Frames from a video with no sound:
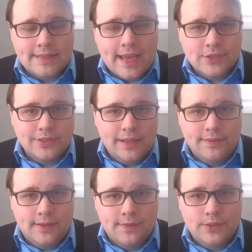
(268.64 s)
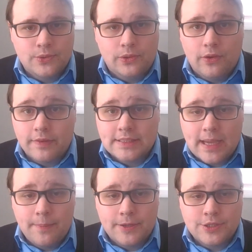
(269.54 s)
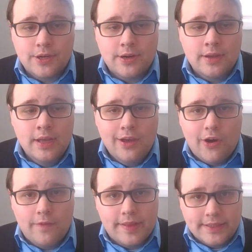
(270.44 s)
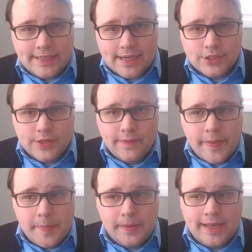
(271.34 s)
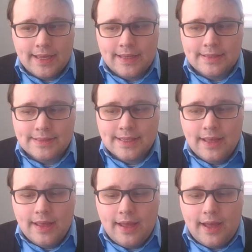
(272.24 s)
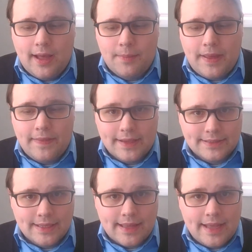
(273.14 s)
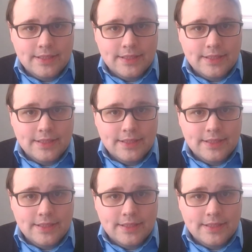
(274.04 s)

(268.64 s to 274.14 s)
extra level of control over temperature, over the texture of the blankets, and things like that.